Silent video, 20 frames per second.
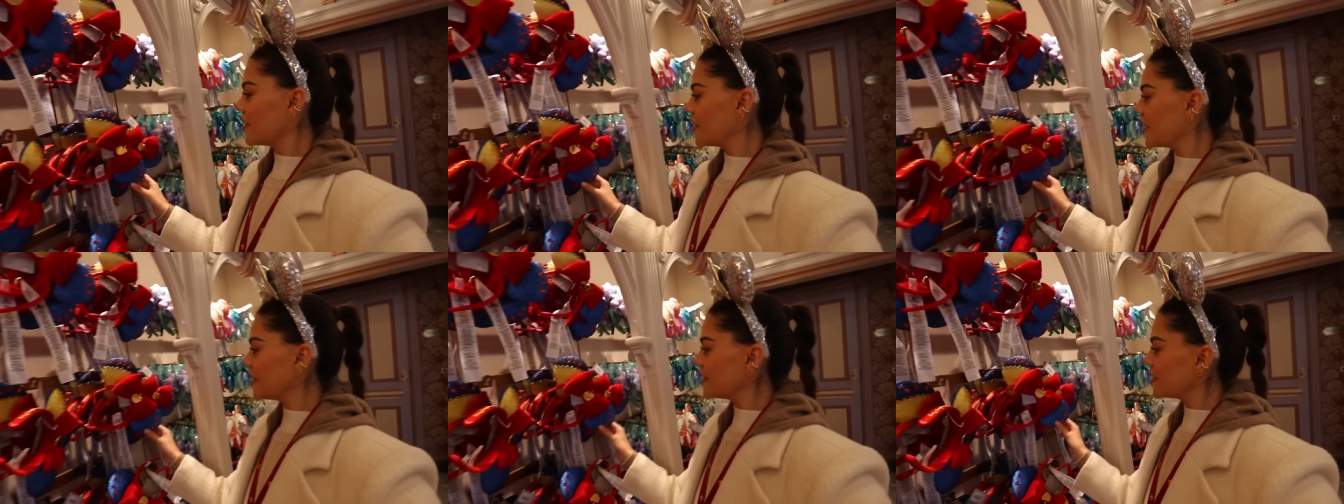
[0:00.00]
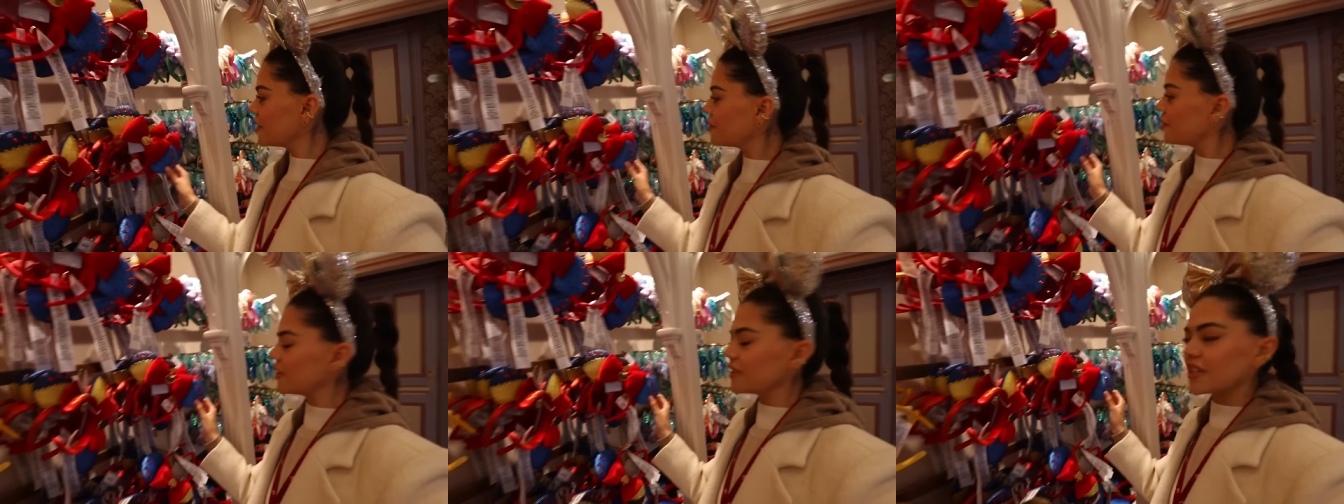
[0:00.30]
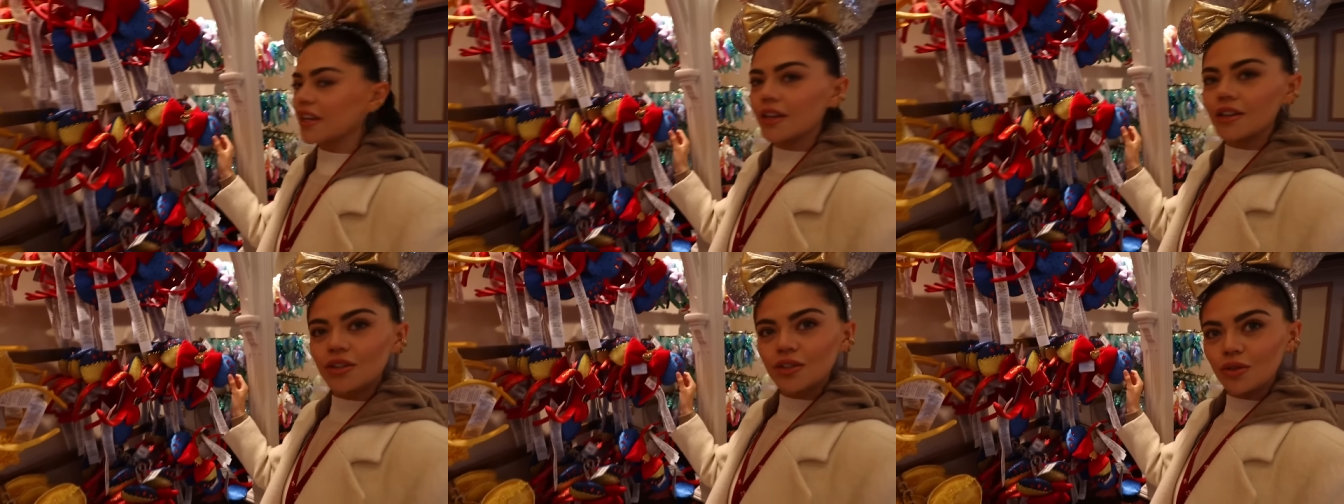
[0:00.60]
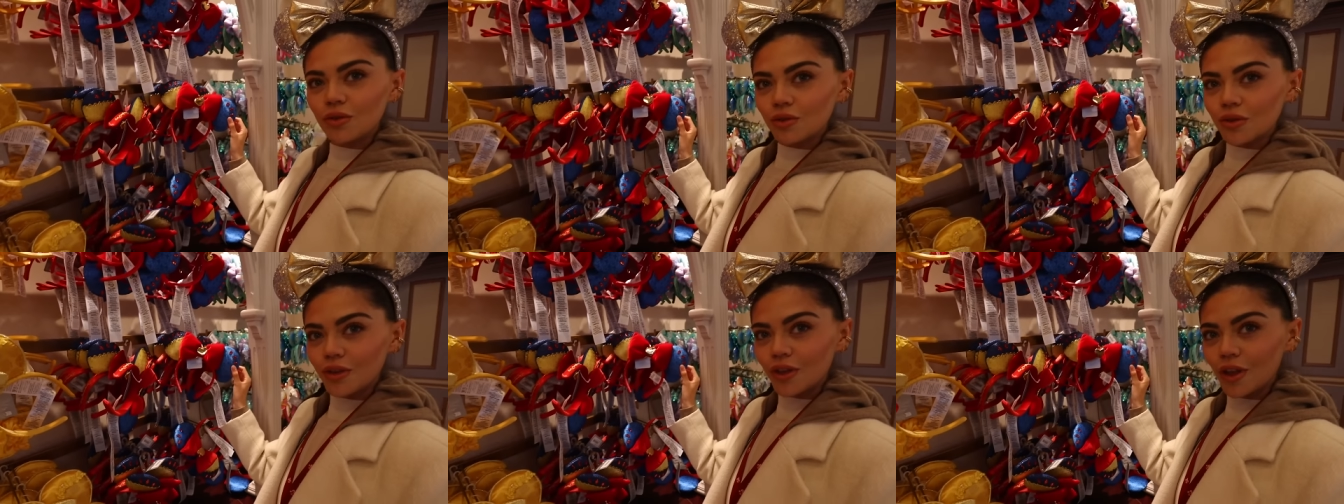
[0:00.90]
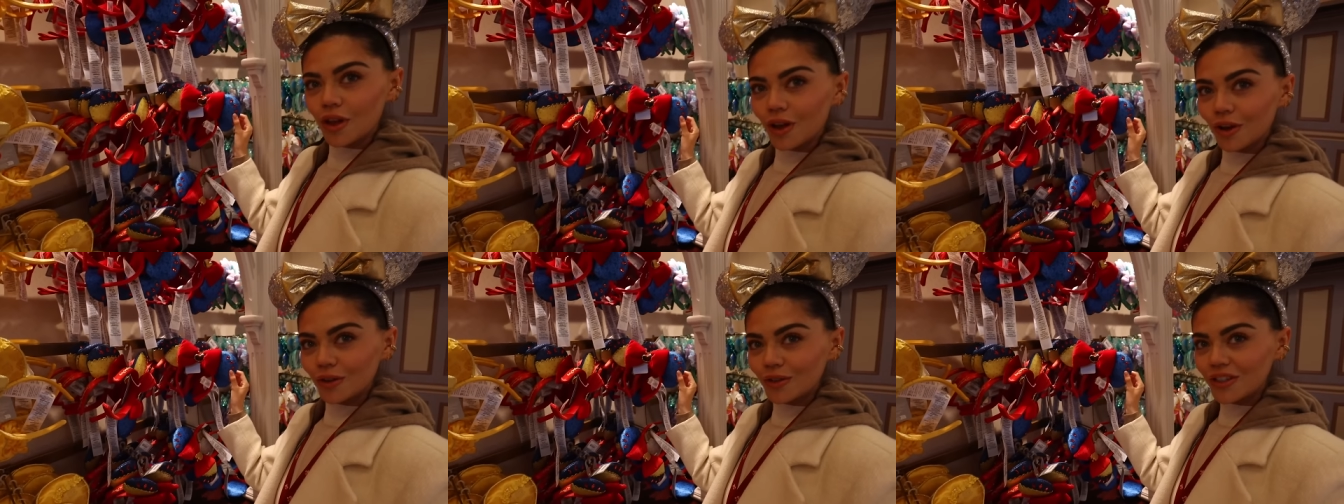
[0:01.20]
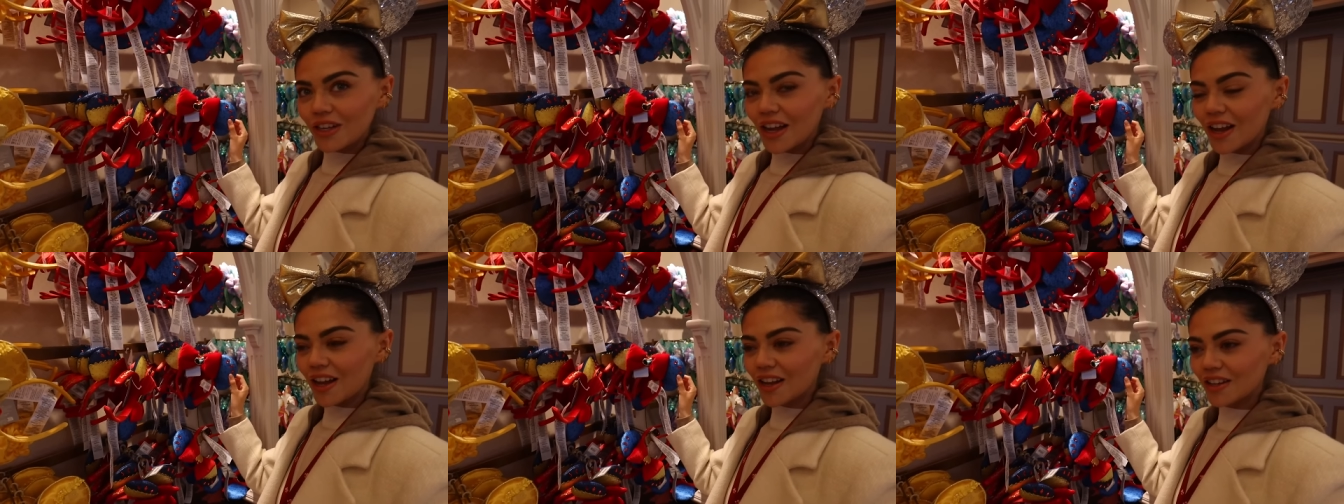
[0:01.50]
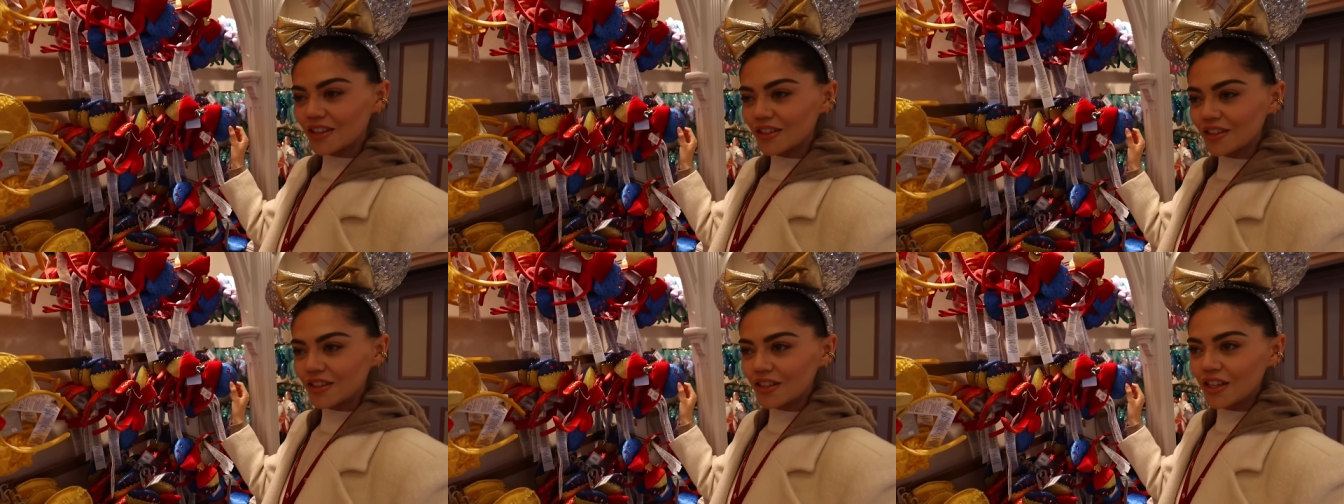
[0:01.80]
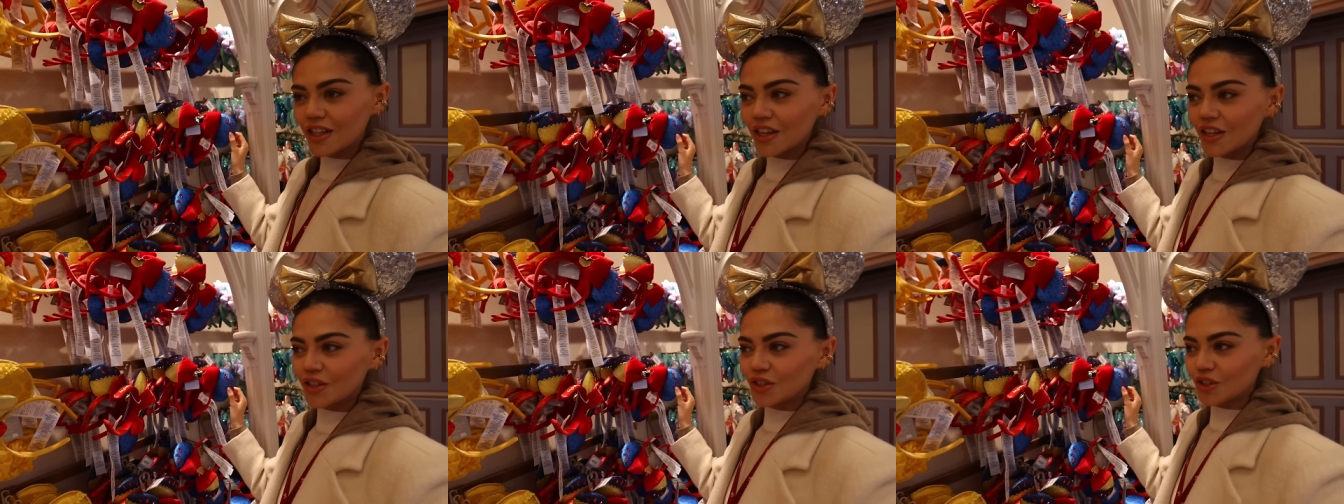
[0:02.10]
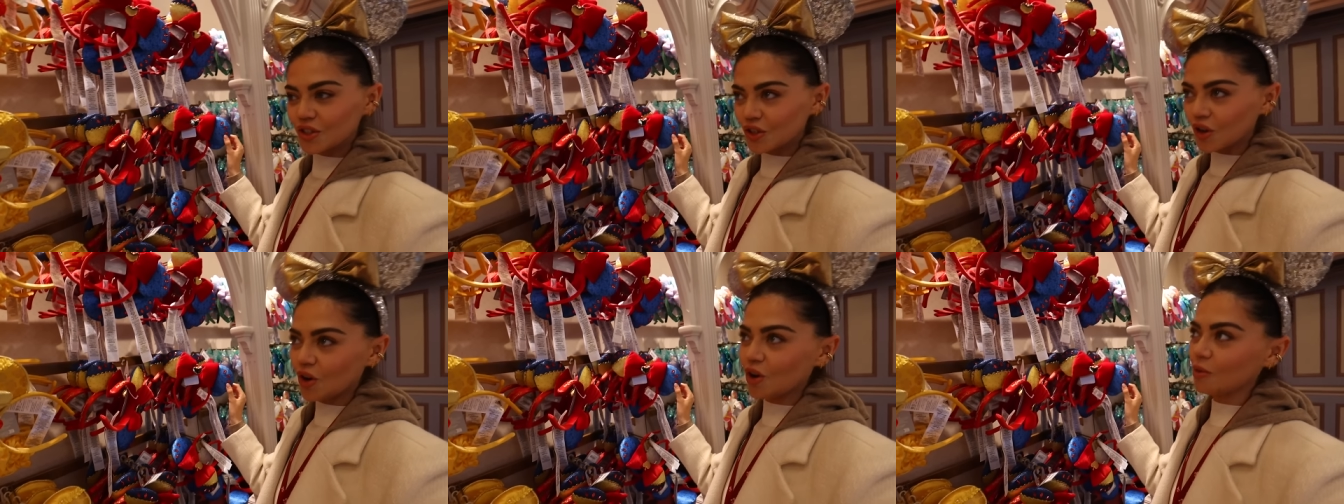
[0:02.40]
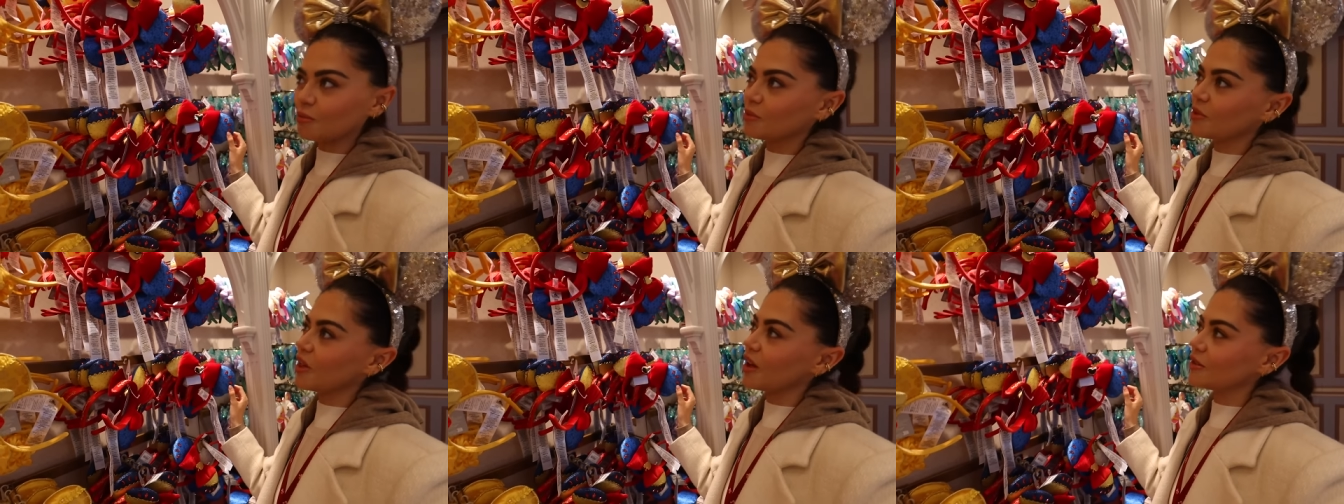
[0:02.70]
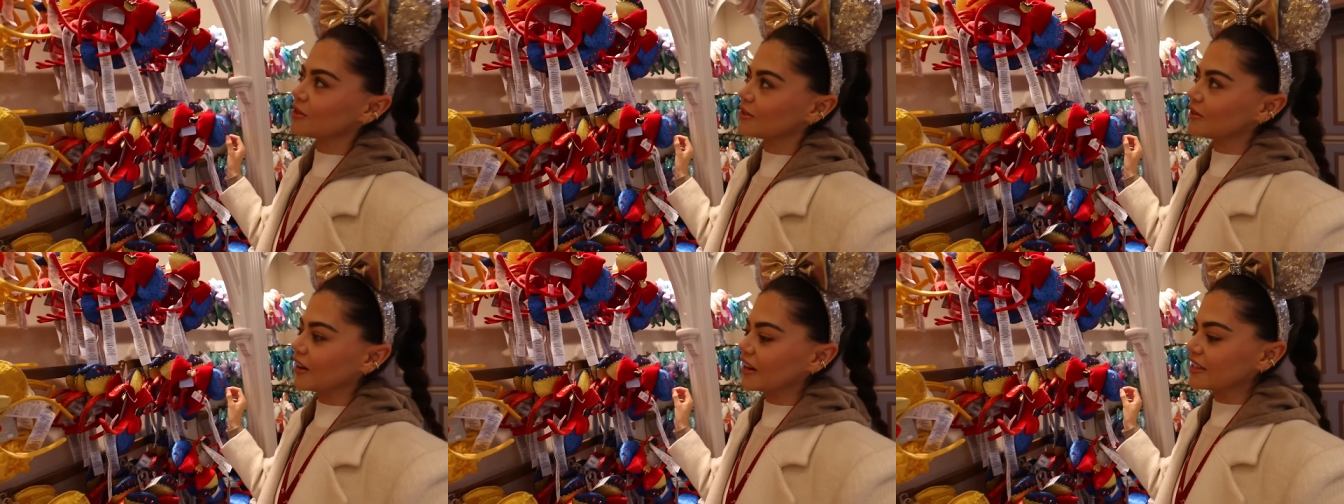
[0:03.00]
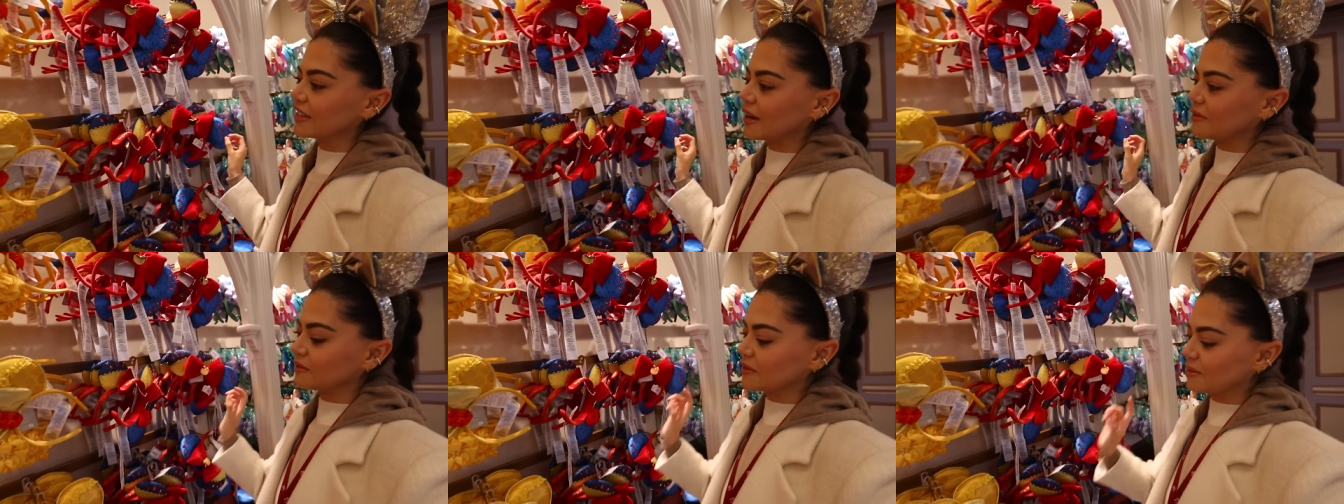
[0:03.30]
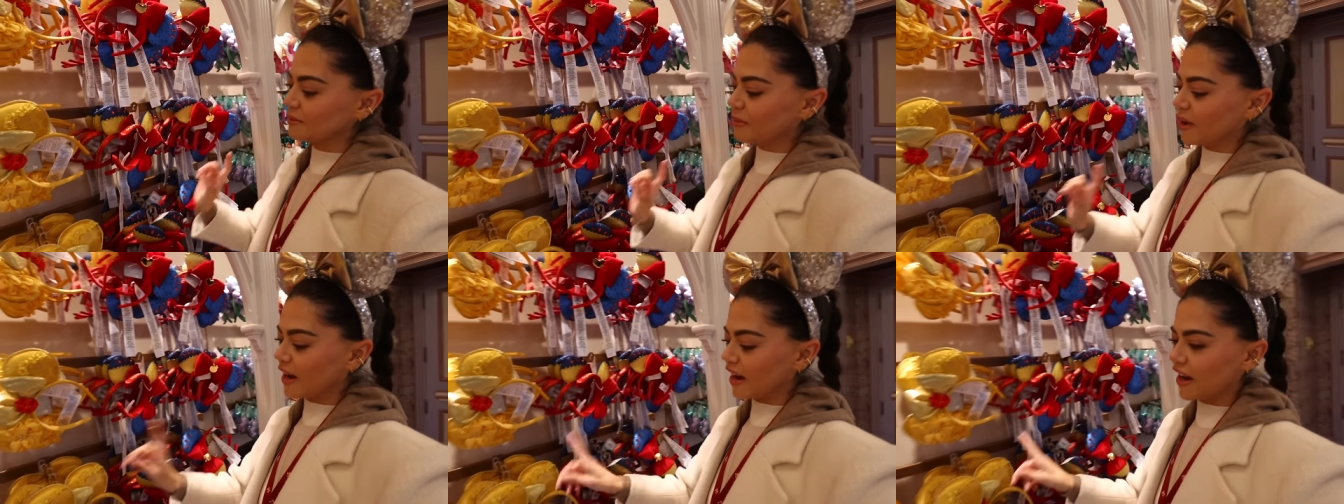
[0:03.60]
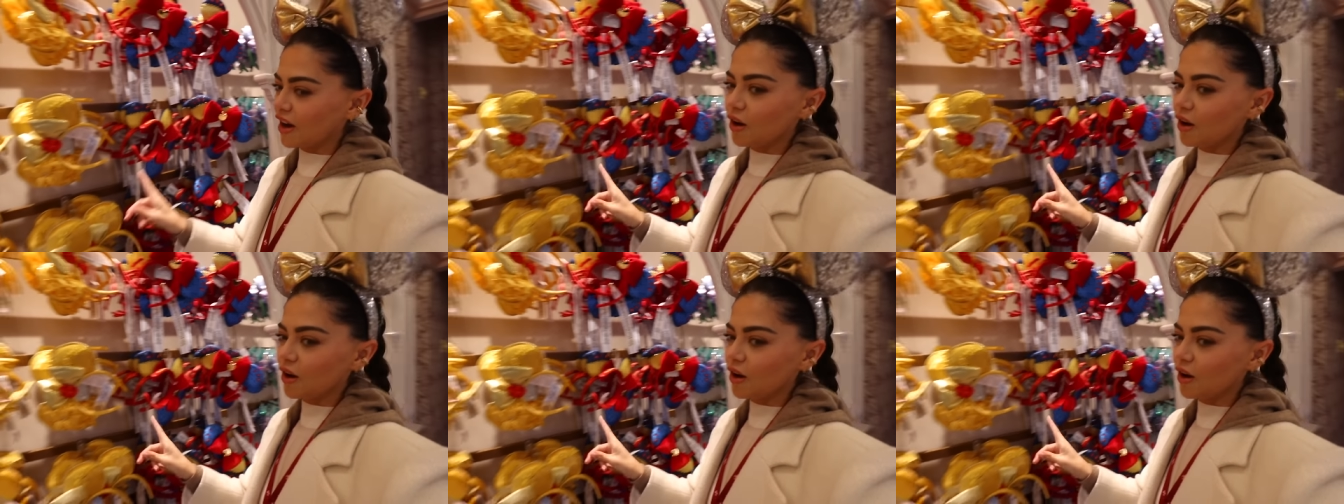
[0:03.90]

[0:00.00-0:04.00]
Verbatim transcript: These are the ones that I saw in the hotel shop that I was very tempted by.